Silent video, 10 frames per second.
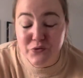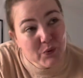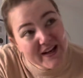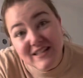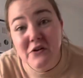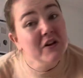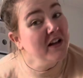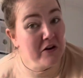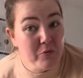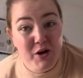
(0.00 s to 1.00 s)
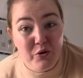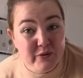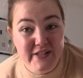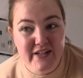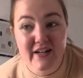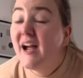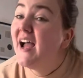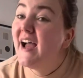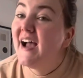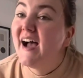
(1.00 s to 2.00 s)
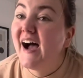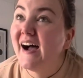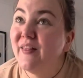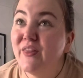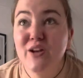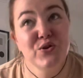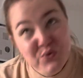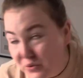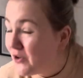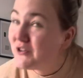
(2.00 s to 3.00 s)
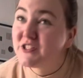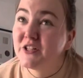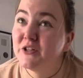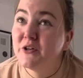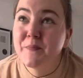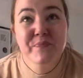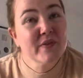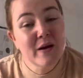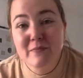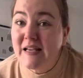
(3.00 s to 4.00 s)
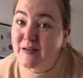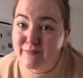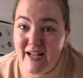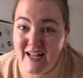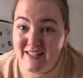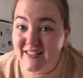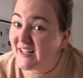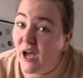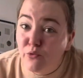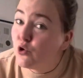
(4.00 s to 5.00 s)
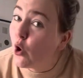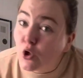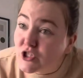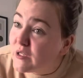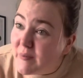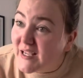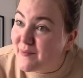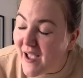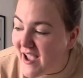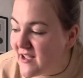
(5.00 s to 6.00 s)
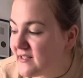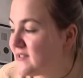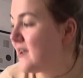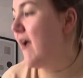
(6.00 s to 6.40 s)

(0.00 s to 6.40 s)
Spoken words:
Wait till they're a little bit older and they know not to make a mess and how not to make a mess.